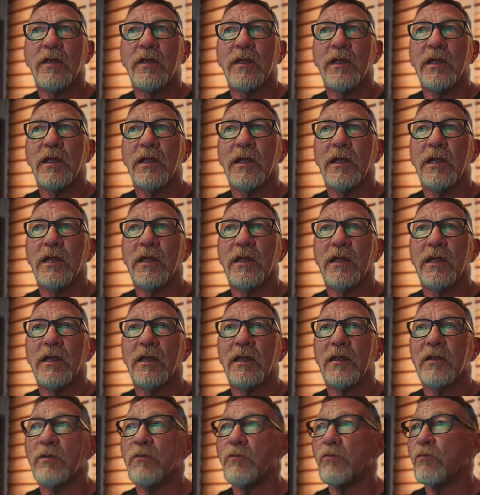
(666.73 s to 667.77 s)

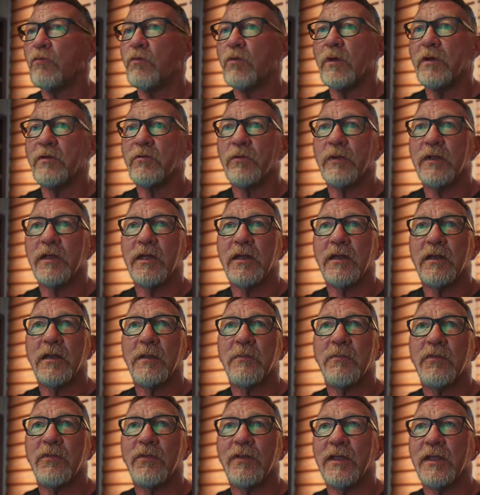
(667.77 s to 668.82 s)
And what we end
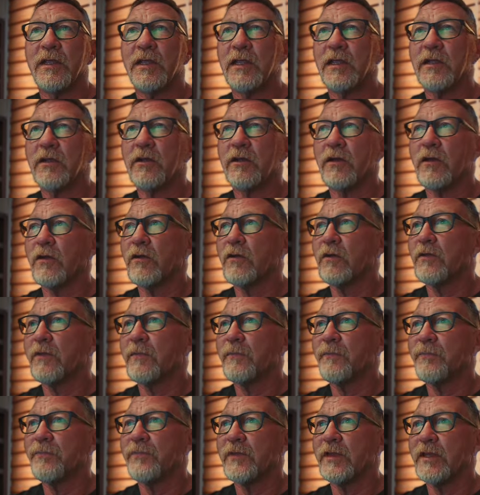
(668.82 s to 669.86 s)
up seeing here
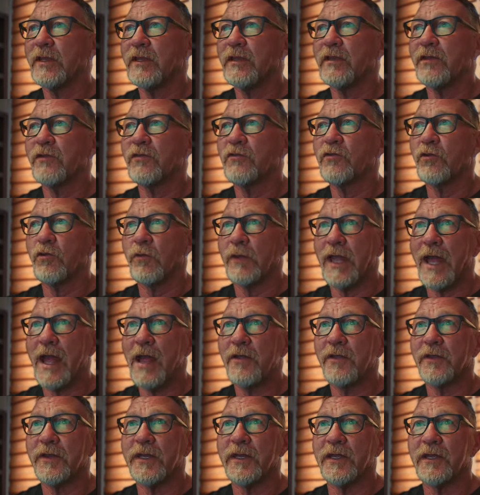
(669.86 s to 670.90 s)
is
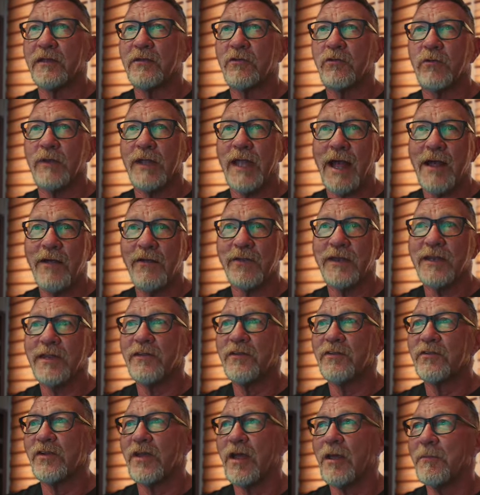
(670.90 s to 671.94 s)
Creality. Creality
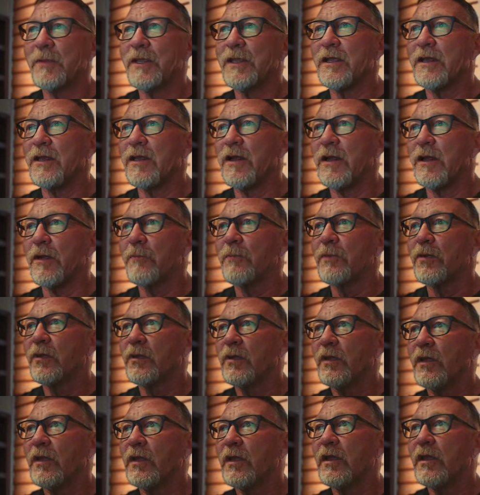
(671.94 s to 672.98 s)
is coming up.
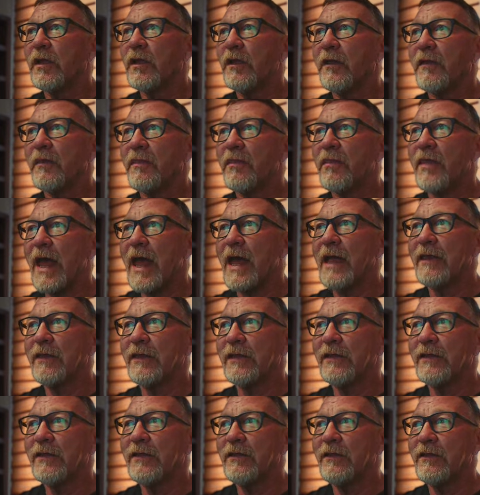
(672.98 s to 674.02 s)
That
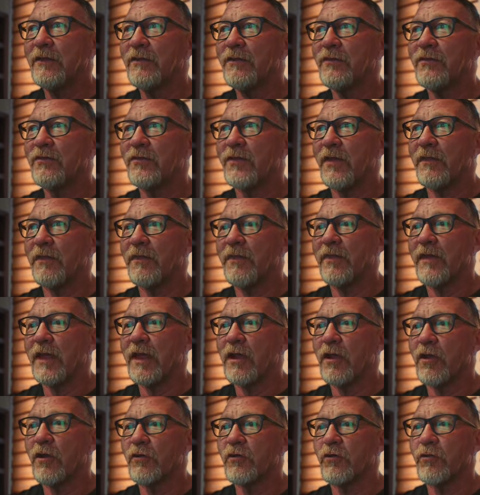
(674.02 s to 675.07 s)
is
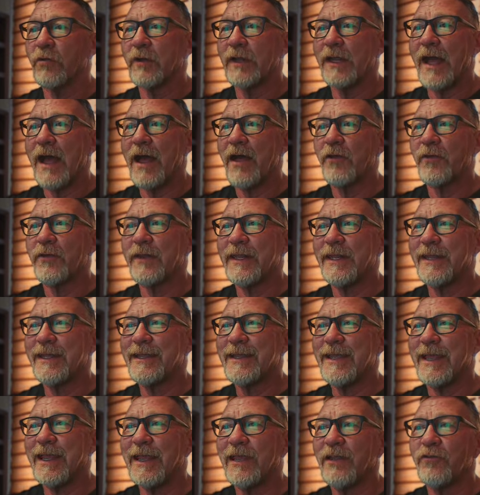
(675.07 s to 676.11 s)
their Creality
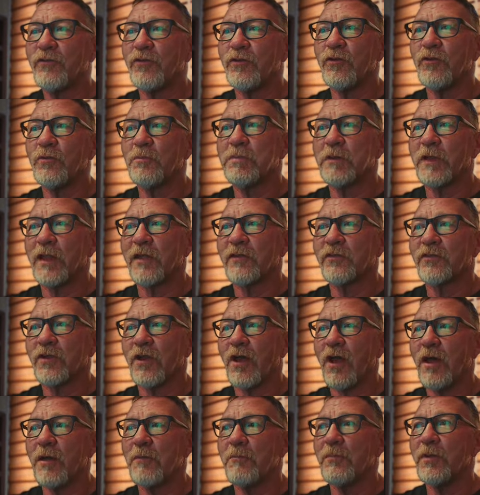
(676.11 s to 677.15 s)
K2 Plus
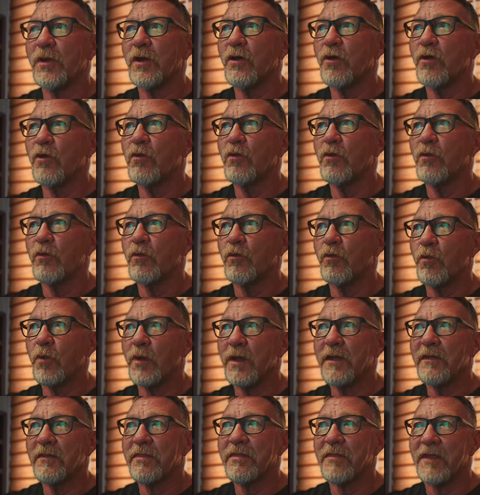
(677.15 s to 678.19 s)
combo
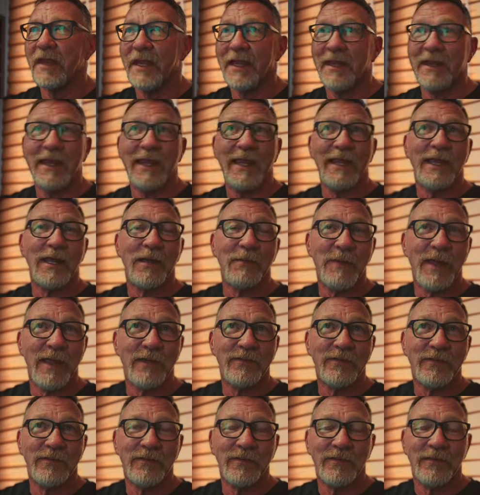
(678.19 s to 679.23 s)
with an
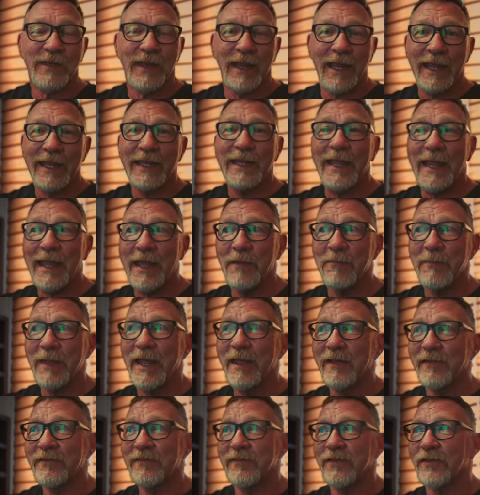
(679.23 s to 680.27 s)
AMS
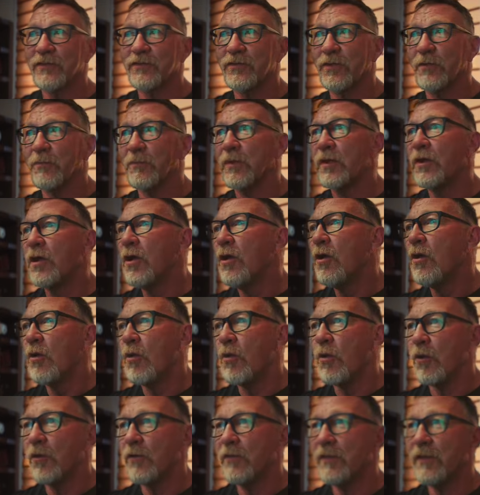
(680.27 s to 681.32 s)
system,
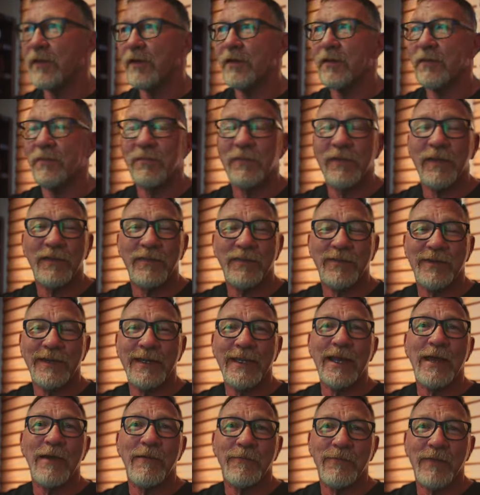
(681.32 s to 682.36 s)
or the
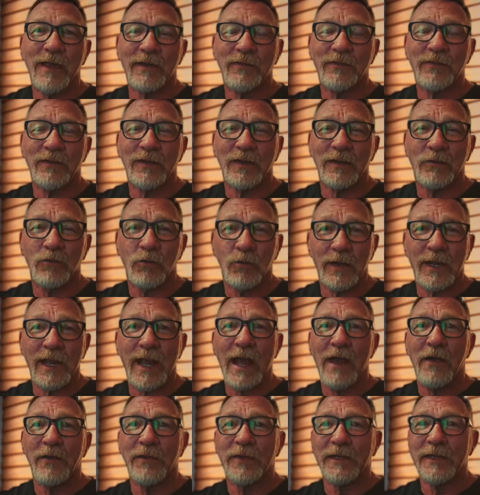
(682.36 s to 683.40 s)
CFS, the
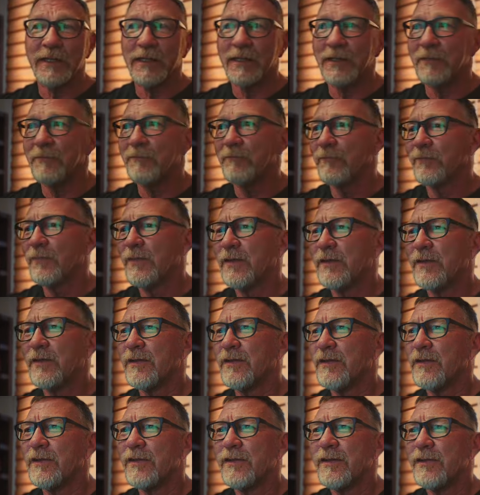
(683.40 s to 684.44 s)
Creality,
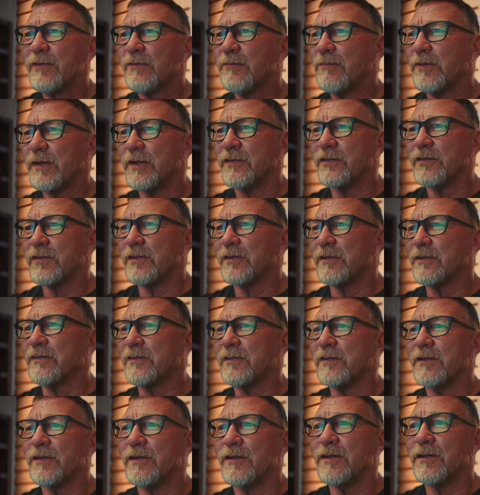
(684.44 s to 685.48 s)
what is it,
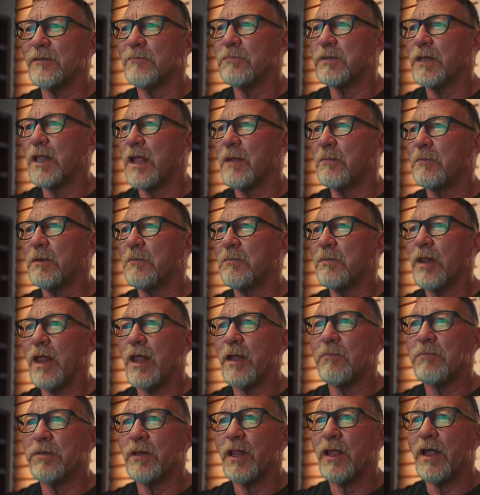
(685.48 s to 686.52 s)
blah, blah,
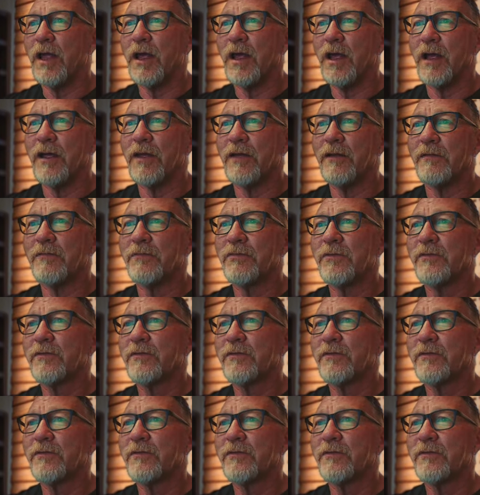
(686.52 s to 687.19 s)
blah, blah.